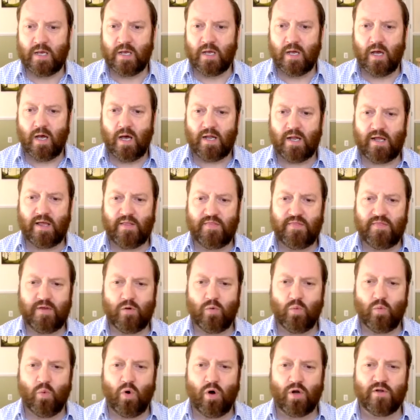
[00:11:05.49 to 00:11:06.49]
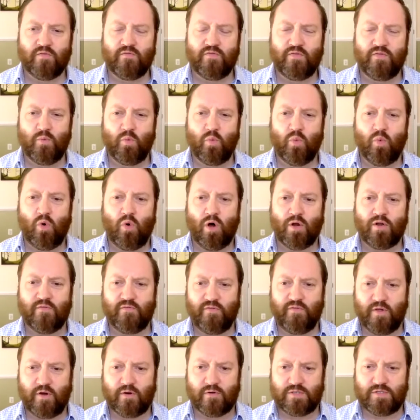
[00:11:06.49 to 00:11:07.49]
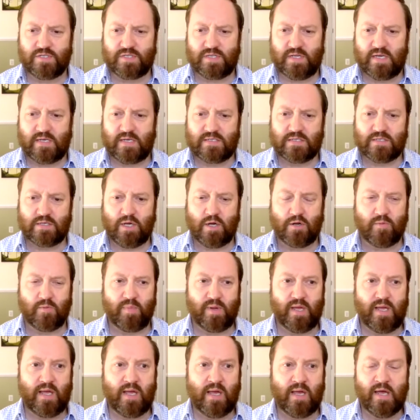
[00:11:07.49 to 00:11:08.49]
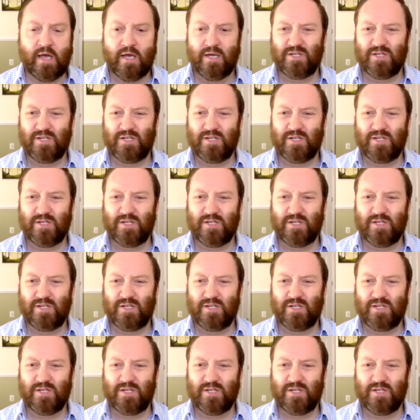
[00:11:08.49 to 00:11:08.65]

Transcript: And I think one of those things is going to be,